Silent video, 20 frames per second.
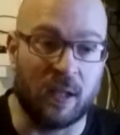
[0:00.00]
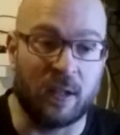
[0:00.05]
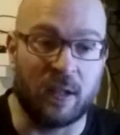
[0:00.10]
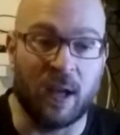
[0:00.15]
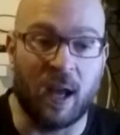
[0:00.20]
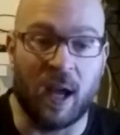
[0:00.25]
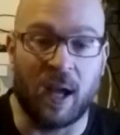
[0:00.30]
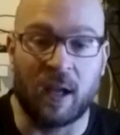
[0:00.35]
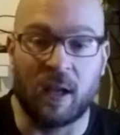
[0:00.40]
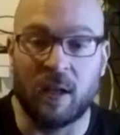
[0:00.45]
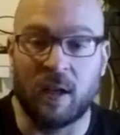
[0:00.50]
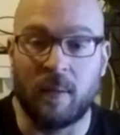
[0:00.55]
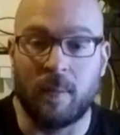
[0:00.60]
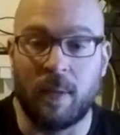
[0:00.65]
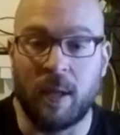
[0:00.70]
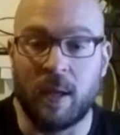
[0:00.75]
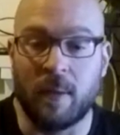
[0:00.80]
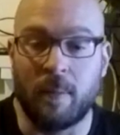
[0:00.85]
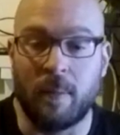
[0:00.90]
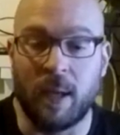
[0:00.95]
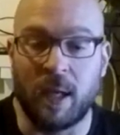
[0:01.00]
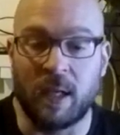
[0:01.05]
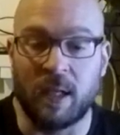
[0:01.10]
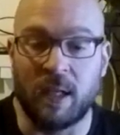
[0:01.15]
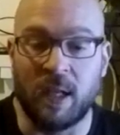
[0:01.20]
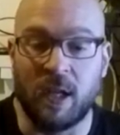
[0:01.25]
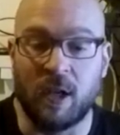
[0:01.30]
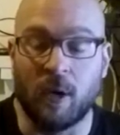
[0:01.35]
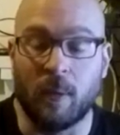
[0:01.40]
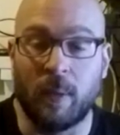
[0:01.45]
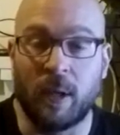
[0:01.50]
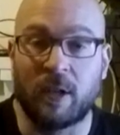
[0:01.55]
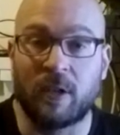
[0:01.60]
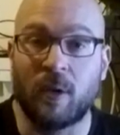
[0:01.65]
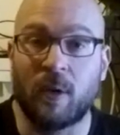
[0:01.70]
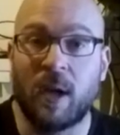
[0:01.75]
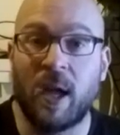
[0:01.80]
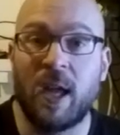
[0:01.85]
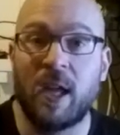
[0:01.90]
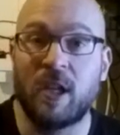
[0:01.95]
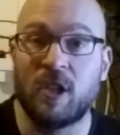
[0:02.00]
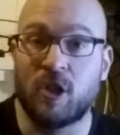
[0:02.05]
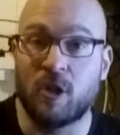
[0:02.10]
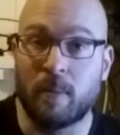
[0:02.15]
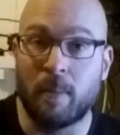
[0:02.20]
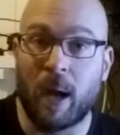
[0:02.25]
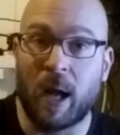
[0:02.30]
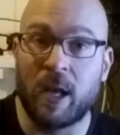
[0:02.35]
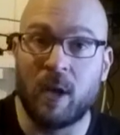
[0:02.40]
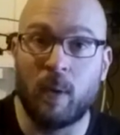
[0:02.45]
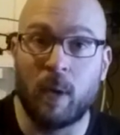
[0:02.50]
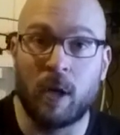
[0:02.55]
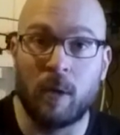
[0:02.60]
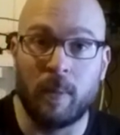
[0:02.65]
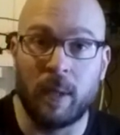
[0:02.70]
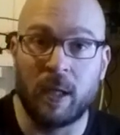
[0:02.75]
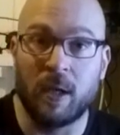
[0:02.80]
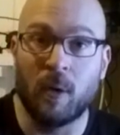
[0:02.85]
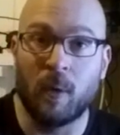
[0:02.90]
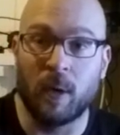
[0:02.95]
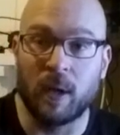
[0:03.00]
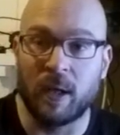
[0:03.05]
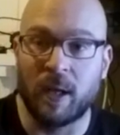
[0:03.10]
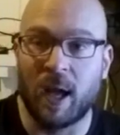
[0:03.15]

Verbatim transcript: It's not going to be a big deal, but it's okay because your body weight will be going